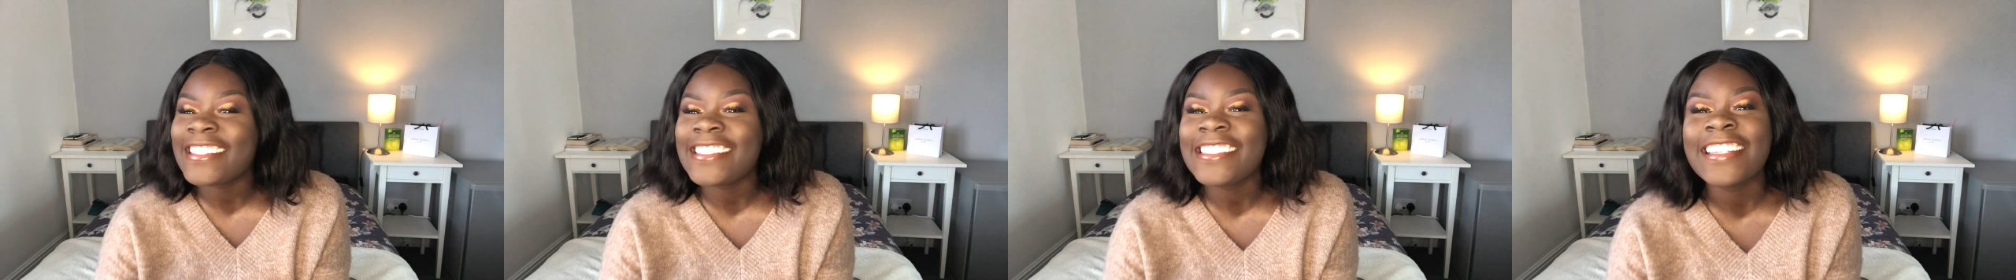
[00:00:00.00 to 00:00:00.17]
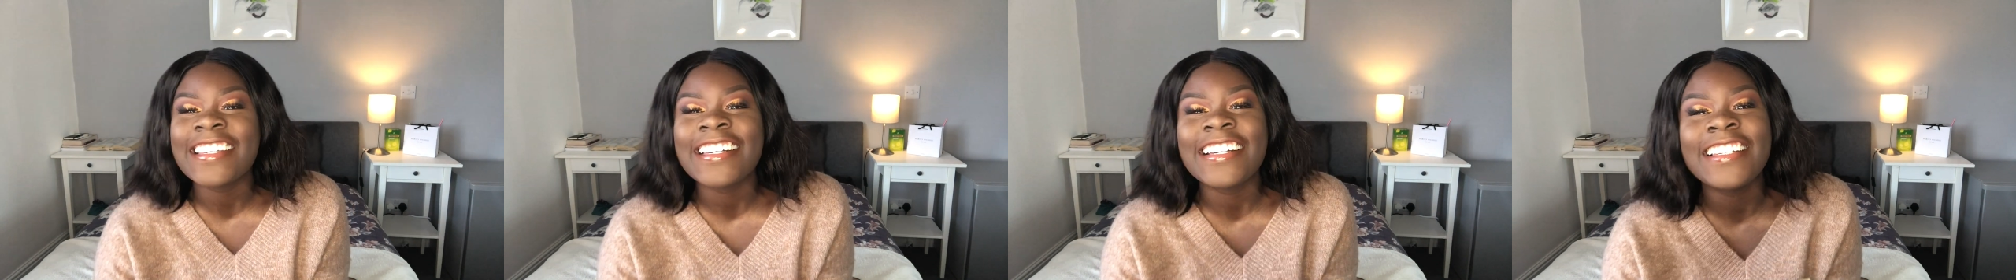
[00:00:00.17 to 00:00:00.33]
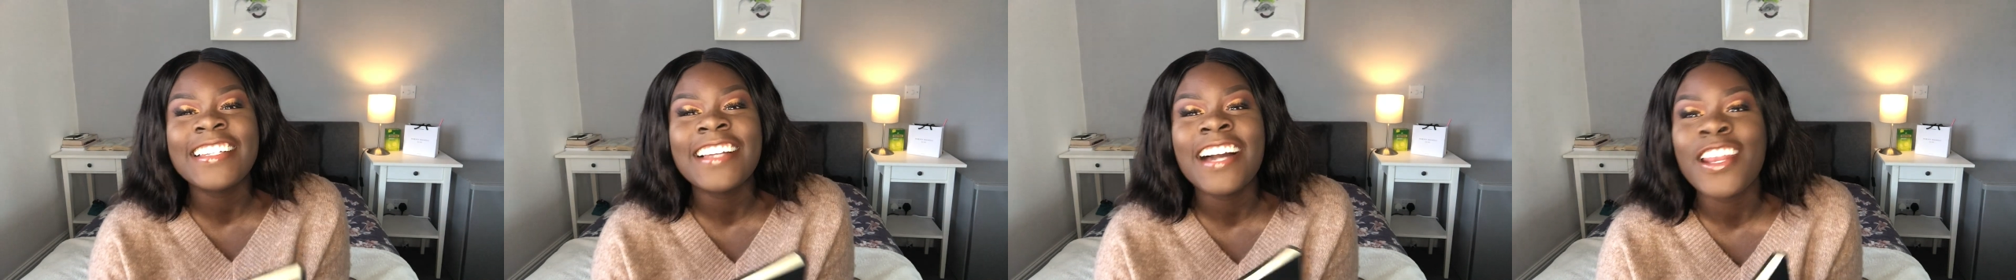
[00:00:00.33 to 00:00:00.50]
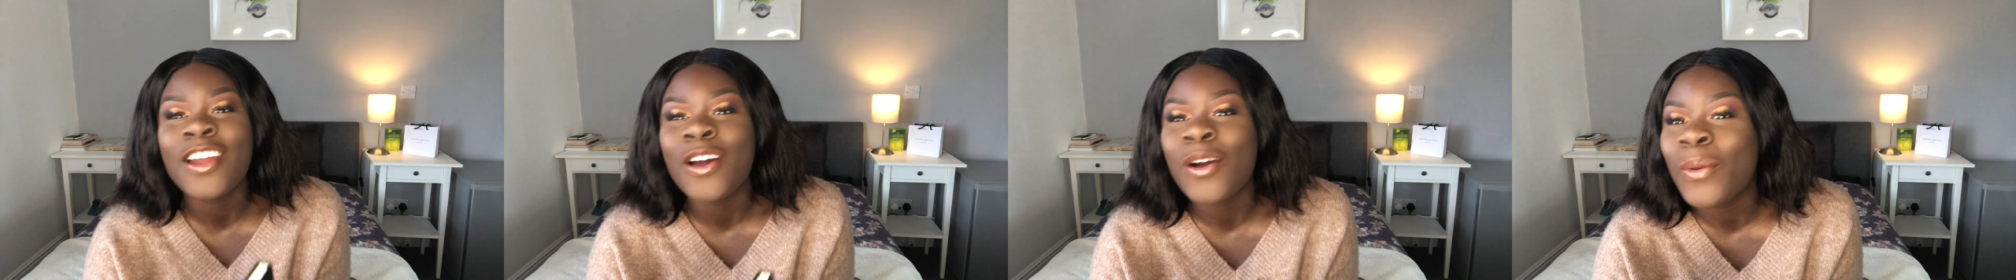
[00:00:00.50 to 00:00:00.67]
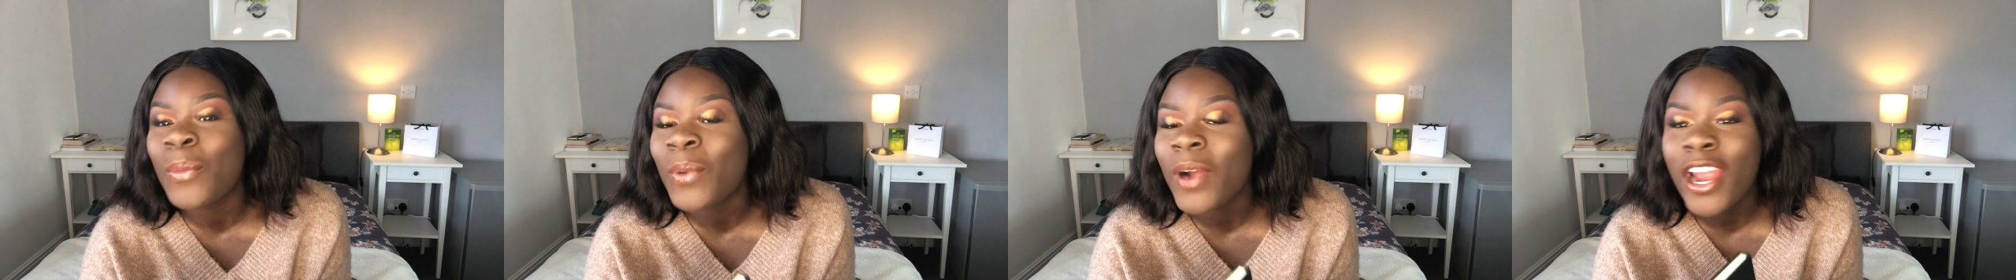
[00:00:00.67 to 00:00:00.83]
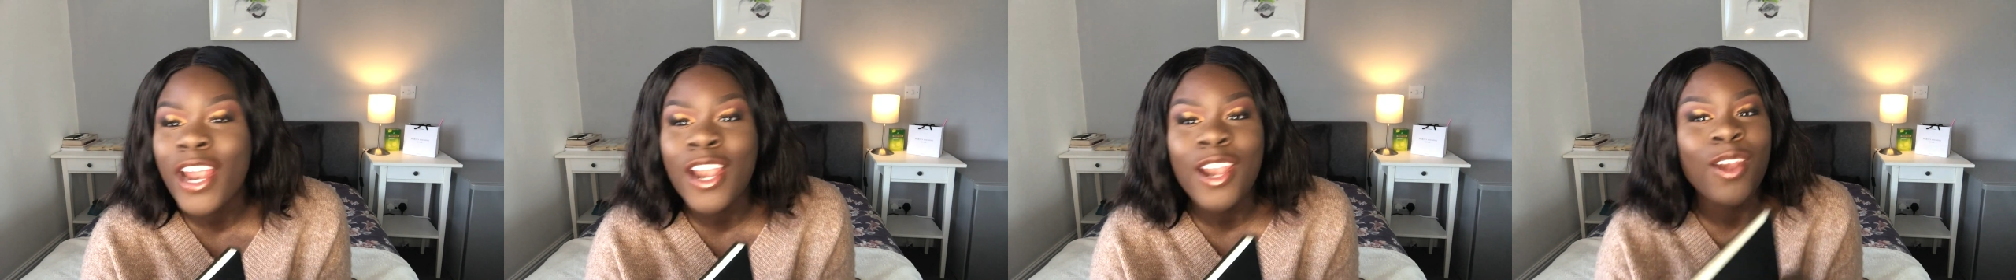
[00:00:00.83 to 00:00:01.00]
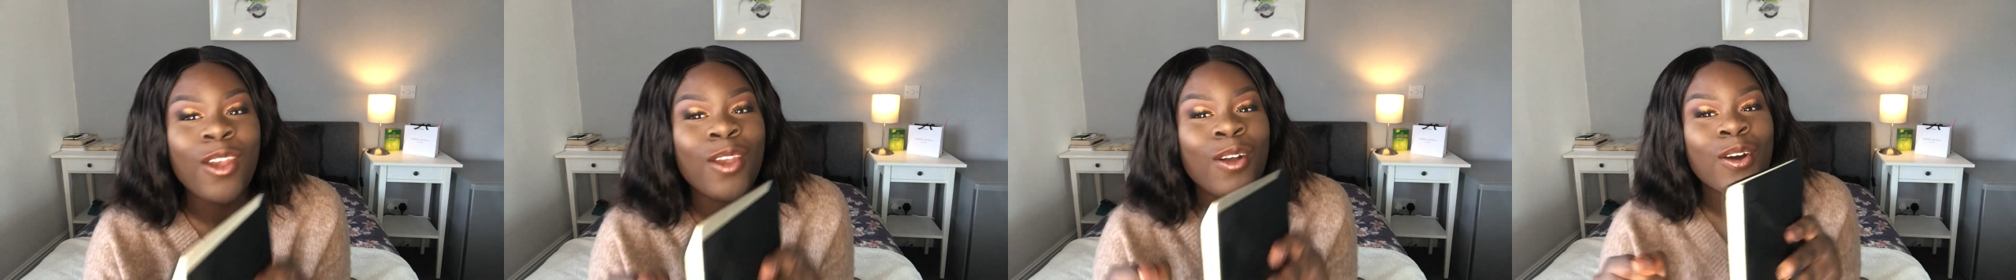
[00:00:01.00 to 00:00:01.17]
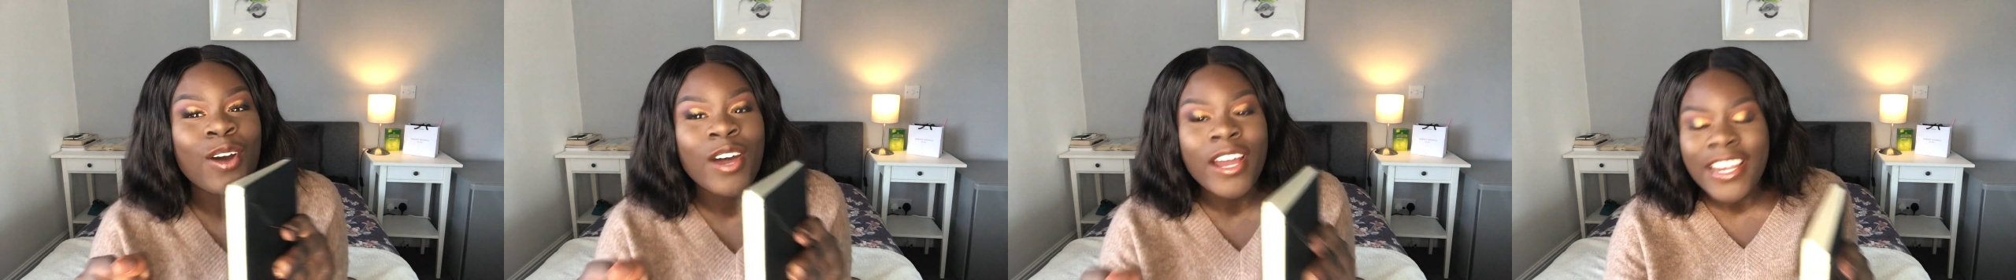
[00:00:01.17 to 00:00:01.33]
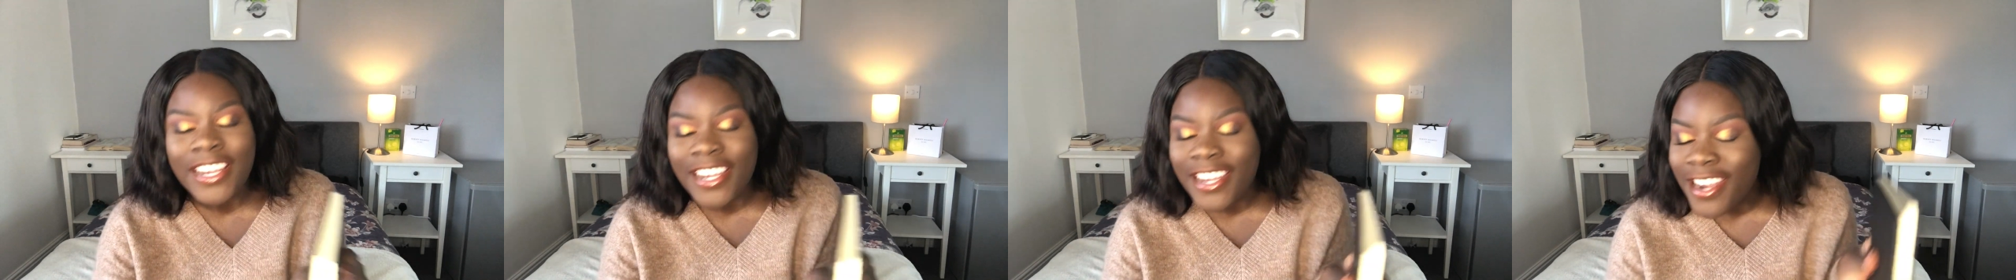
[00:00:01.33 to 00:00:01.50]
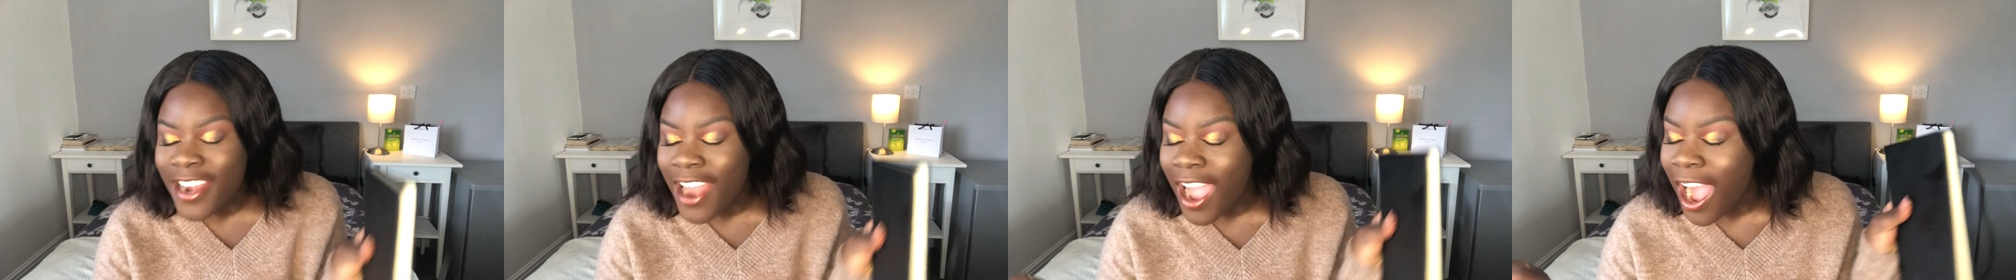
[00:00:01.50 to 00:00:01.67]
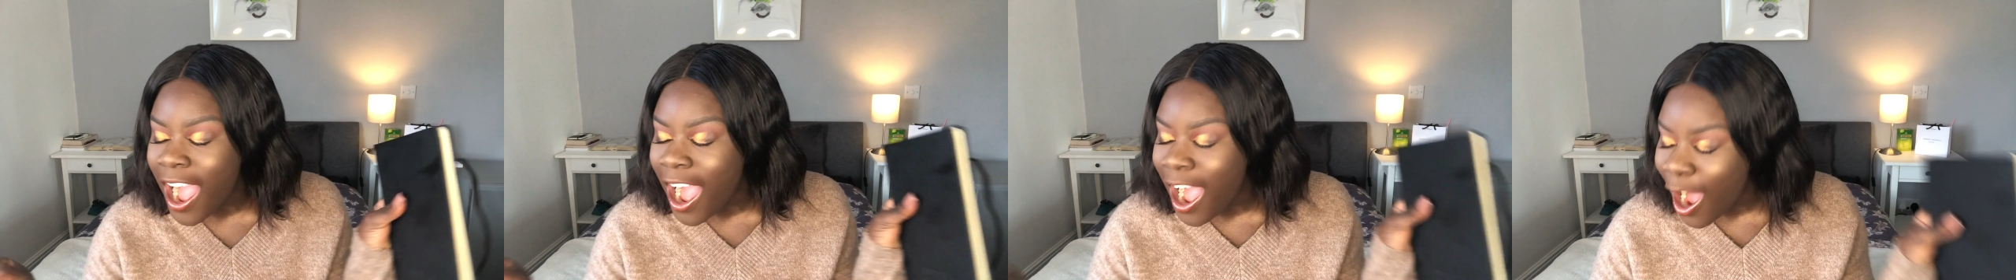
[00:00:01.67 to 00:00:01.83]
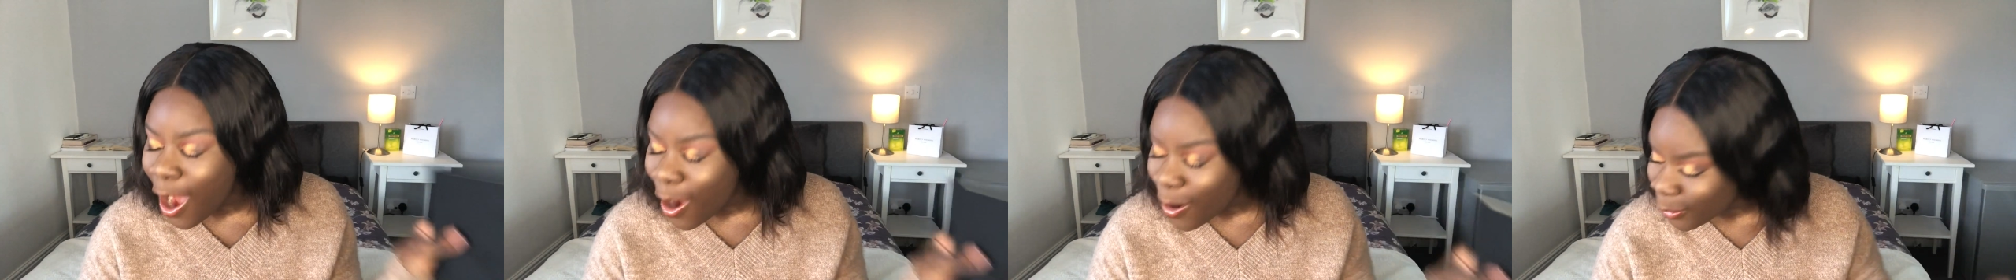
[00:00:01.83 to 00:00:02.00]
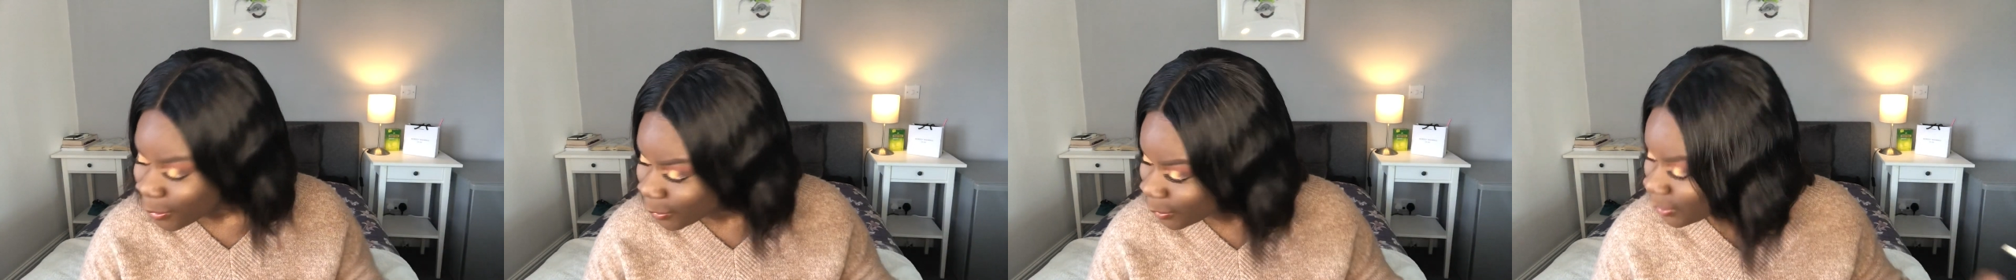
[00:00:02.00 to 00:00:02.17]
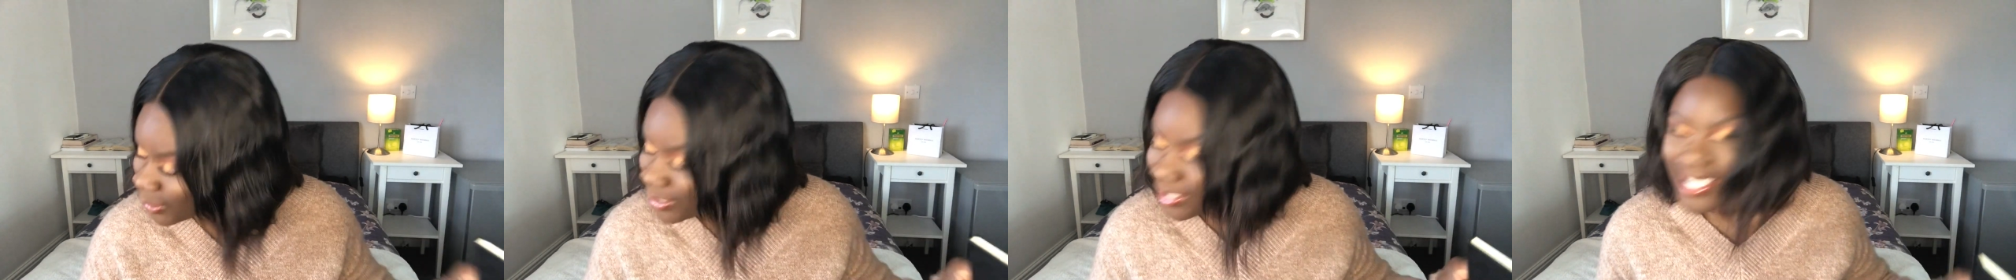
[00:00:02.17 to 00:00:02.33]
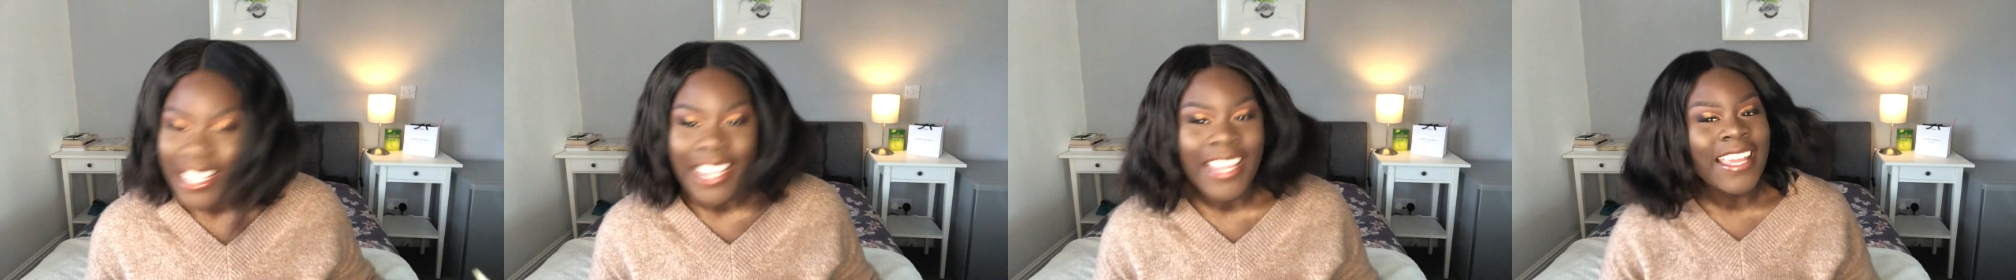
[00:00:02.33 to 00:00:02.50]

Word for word: took a lot of work. Lord knows,